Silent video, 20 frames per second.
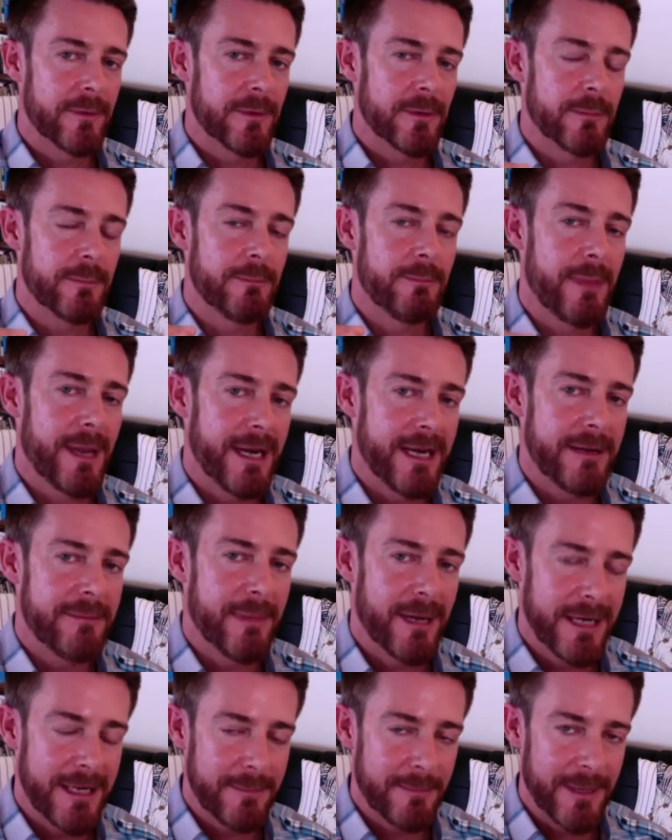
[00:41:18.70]

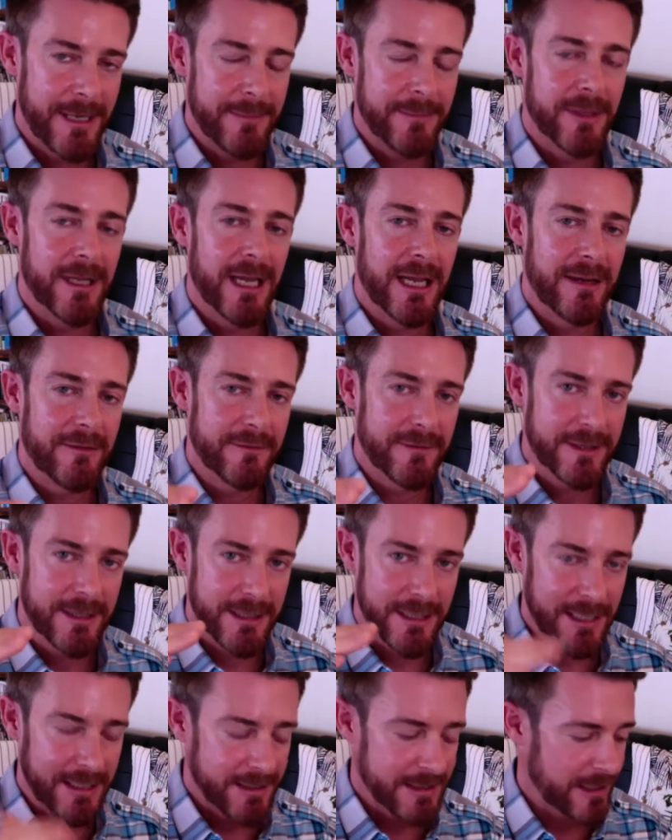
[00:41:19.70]
many people have
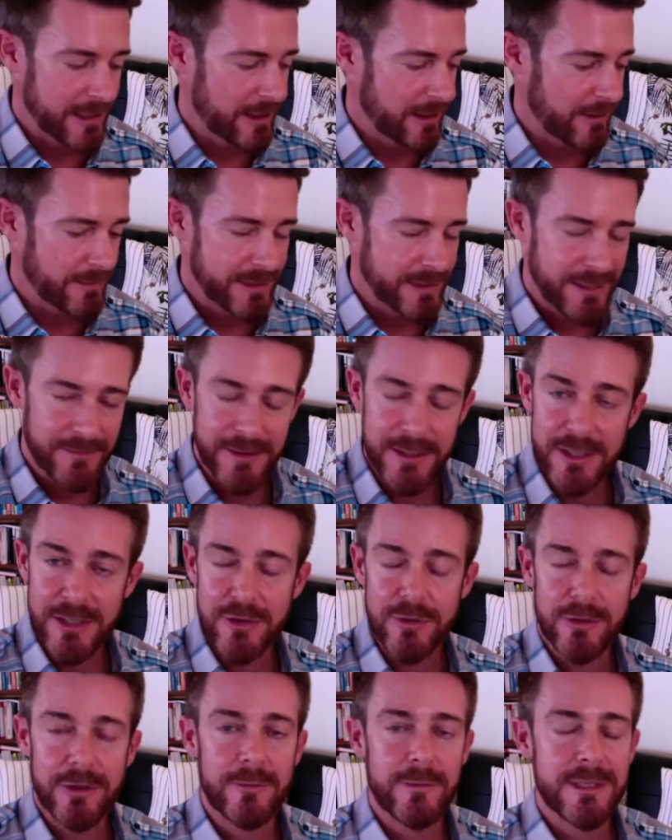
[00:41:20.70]
kicked it. I was even just
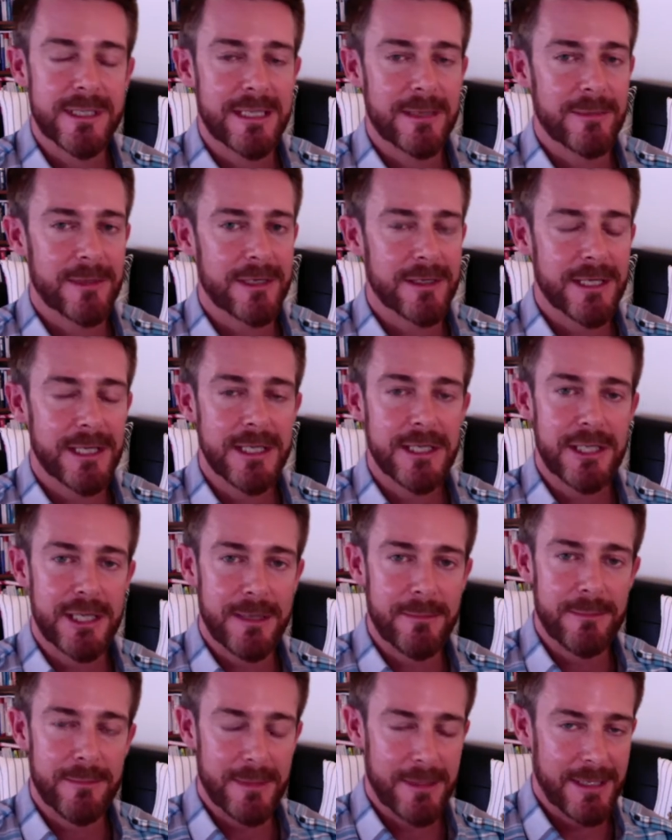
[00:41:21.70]
talking with someone at the
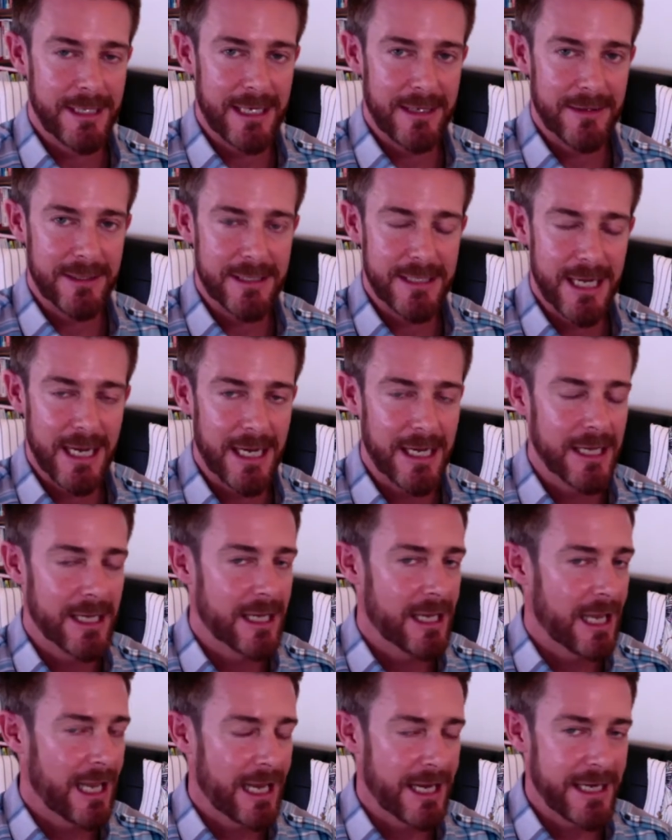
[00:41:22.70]
gym the other day,
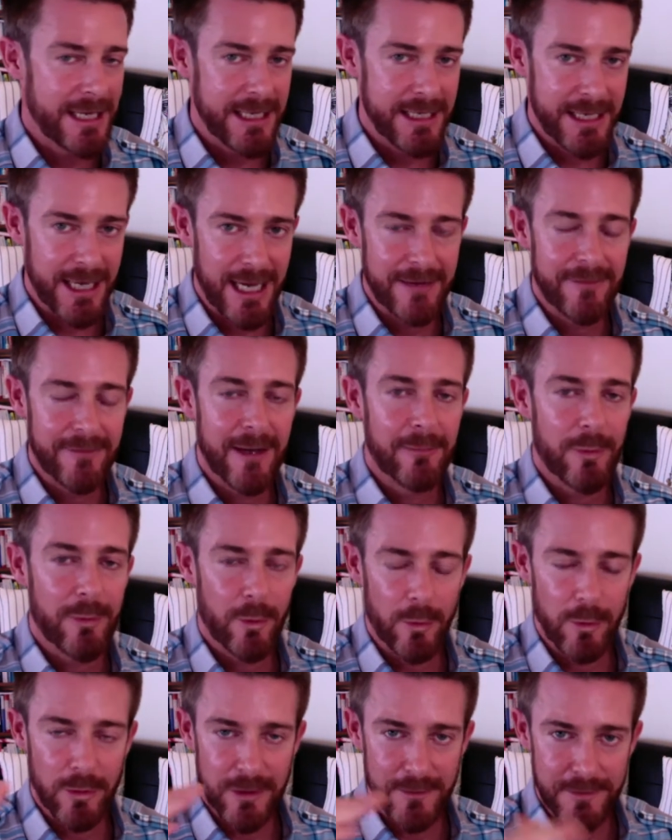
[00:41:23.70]
and he gave up
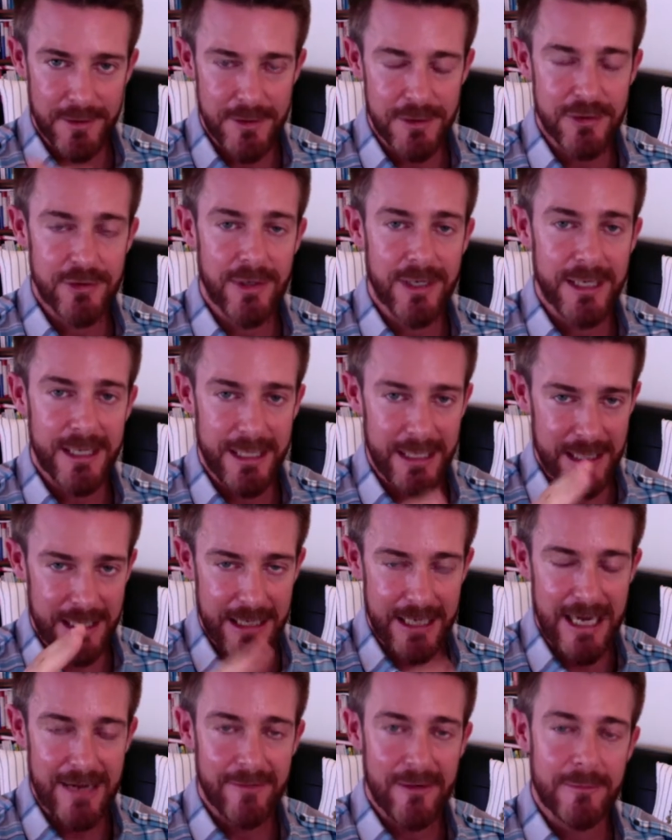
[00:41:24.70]
all of the drinking. He
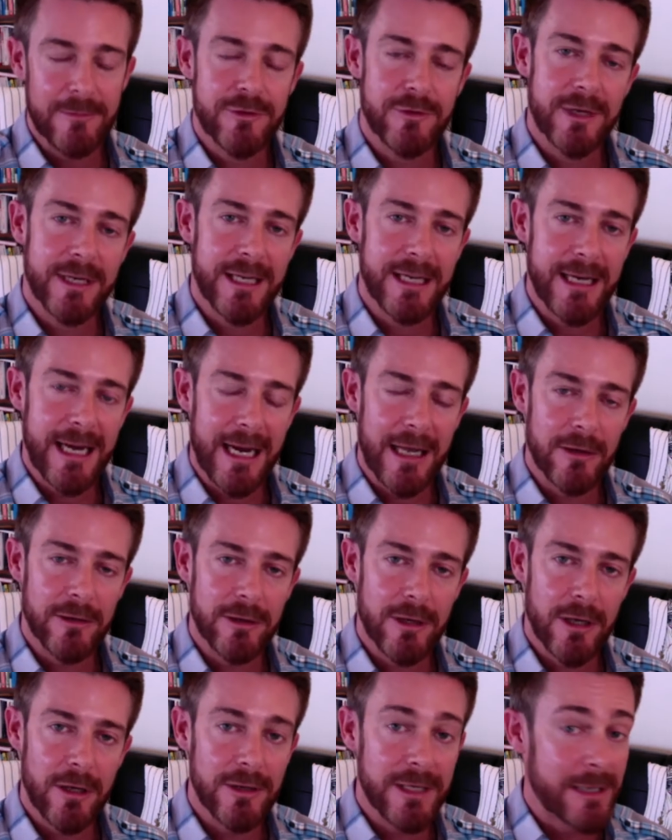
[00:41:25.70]
gave up drinking
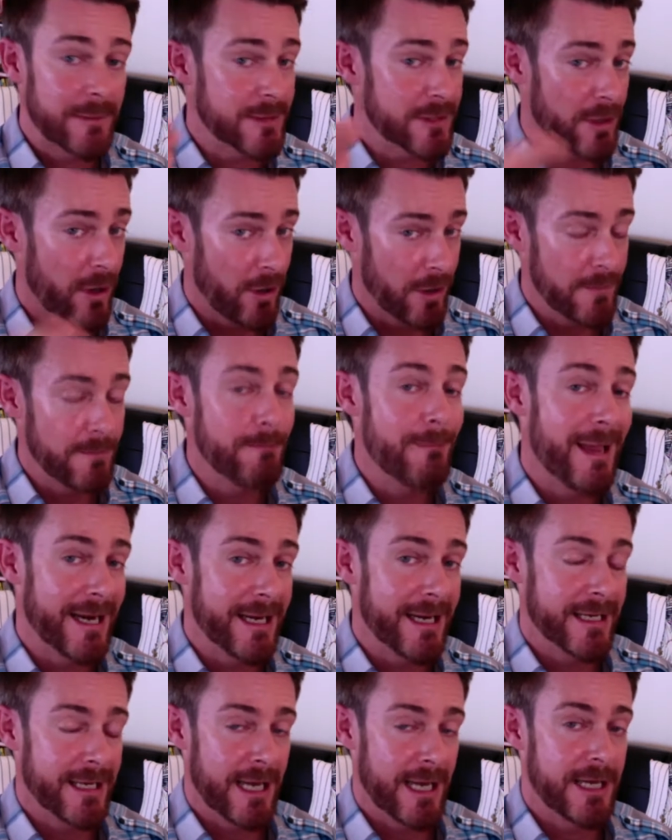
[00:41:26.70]
alcohol. He was on
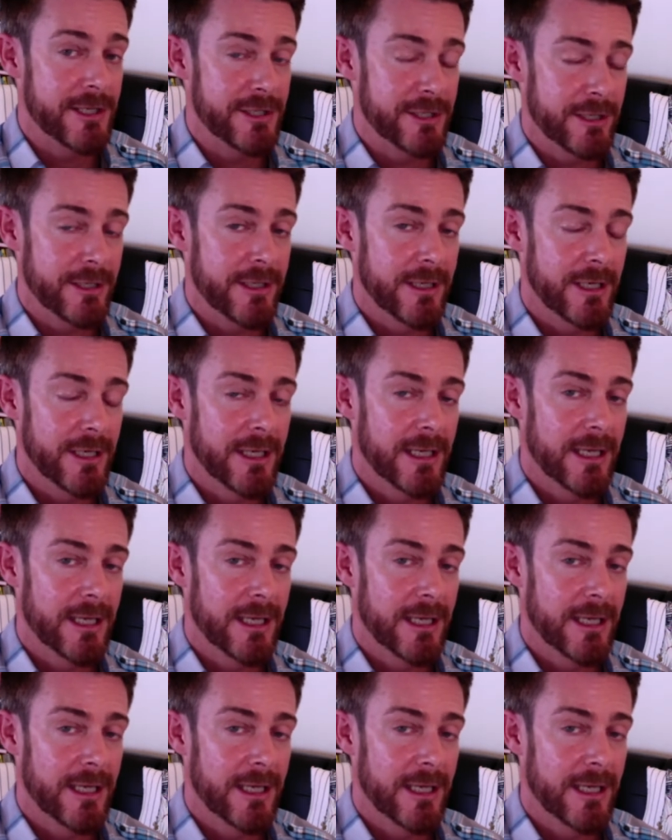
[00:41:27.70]
medication